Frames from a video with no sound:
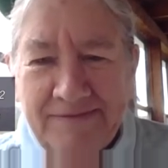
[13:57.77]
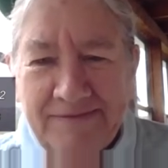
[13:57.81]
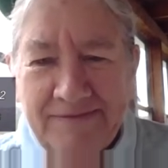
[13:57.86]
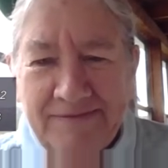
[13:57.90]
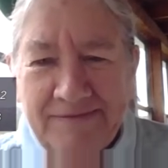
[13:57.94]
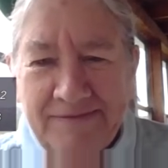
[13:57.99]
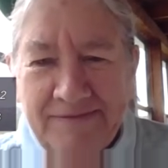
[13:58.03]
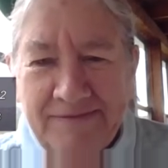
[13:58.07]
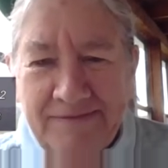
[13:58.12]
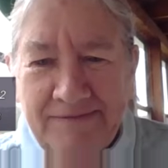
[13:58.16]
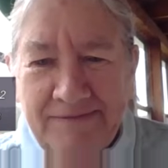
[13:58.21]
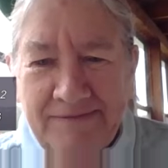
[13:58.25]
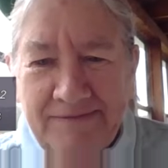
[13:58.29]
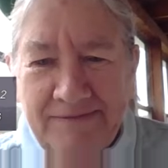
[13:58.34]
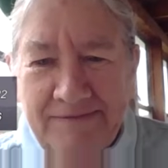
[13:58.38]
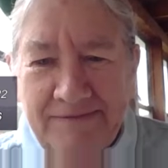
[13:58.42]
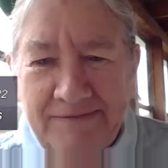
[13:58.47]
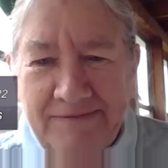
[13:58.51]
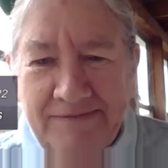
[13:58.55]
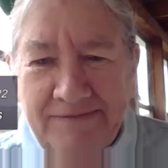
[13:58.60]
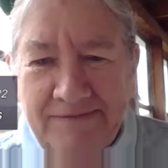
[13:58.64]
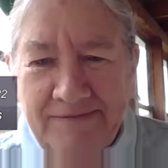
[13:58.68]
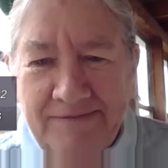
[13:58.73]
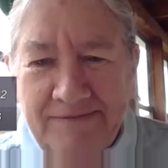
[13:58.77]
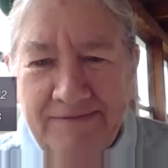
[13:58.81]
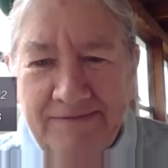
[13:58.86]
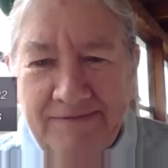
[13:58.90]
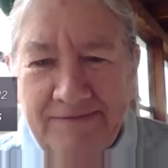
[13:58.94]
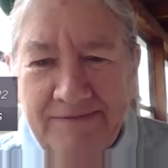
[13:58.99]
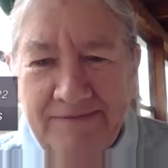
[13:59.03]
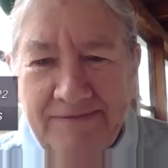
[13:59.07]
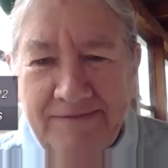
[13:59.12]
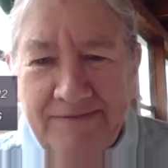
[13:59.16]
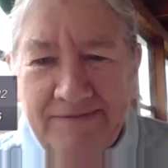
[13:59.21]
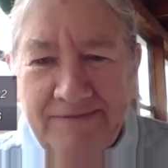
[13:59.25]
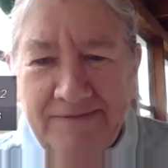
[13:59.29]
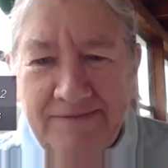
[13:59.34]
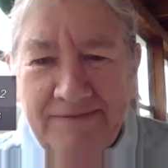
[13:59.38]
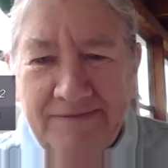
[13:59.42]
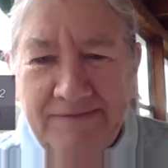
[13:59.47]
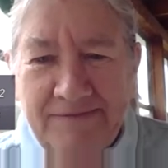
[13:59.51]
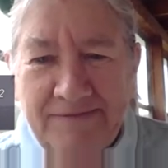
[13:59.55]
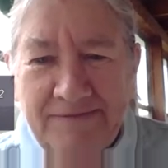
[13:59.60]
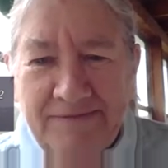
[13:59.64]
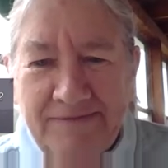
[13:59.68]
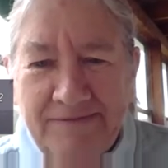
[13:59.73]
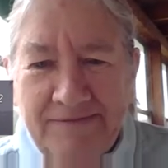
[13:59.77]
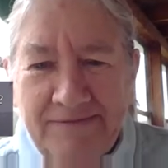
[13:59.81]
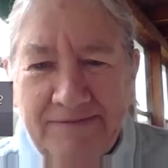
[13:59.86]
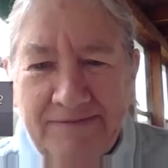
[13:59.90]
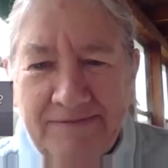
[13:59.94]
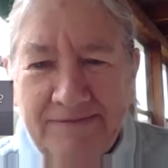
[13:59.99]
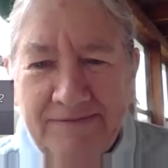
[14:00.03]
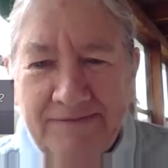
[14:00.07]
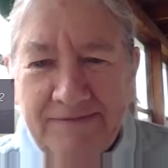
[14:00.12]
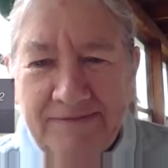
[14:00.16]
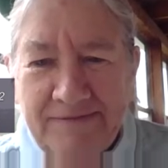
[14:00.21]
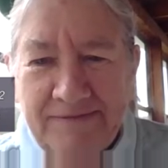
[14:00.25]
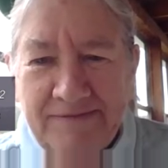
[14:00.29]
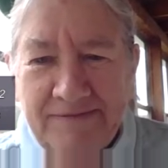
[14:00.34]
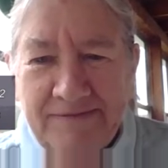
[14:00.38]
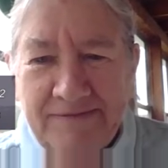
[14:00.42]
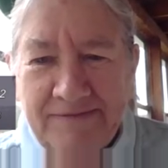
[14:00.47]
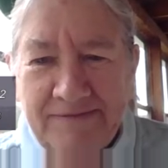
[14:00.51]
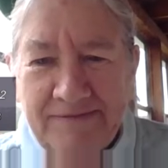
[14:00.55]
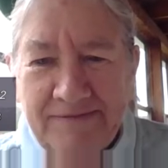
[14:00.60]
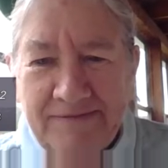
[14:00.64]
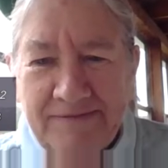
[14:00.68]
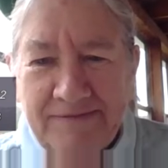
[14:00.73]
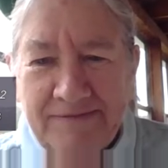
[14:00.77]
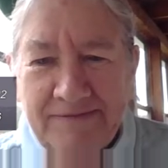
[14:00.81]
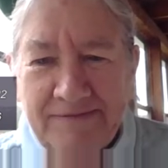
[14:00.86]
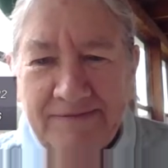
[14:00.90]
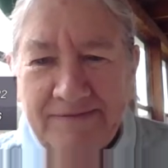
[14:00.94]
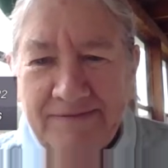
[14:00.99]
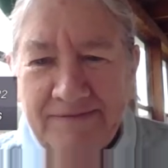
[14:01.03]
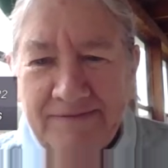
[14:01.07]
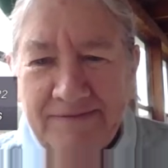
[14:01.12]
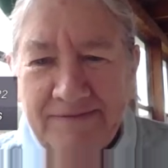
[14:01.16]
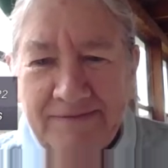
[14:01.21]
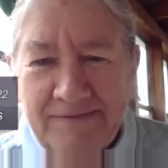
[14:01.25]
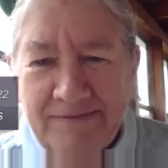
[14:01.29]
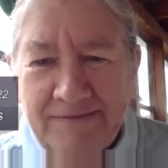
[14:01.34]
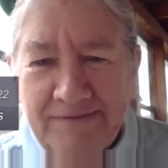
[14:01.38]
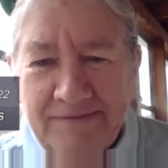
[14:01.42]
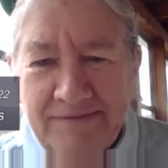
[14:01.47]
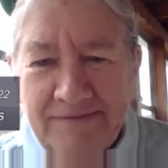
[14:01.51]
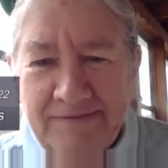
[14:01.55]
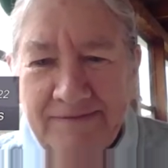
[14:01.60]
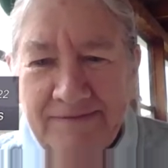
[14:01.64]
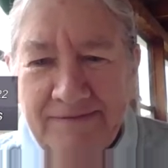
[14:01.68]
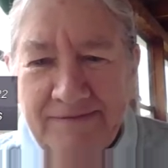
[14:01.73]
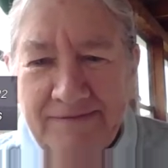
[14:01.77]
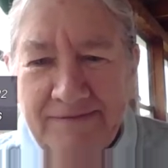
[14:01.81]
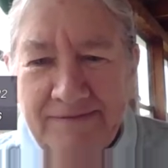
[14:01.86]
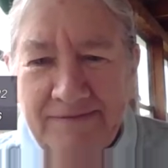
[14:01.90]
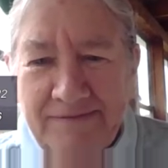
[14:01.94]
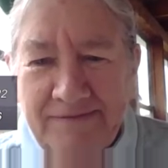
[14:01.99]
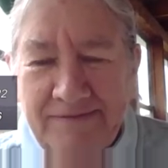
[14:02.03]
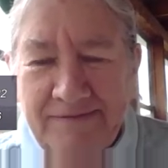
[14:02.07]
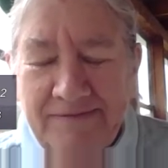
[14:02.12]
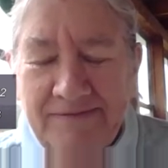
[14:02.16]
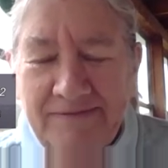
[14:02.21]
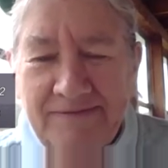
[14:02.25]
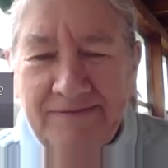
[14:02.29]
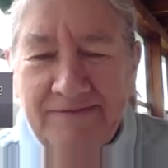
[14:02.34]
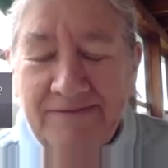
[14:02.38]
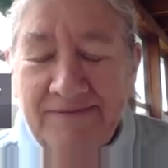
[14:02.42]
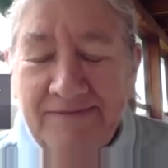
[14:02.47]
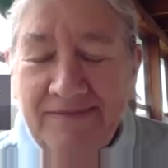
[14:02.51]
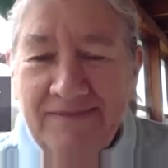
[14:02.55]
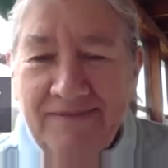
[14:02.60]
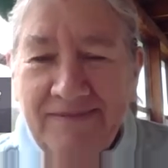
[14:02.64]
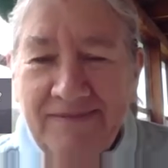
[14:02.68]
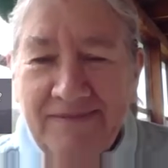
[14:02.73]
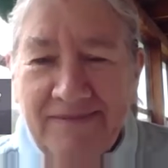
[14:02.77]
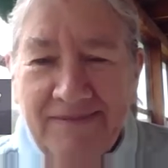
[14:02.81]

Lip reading: (silent)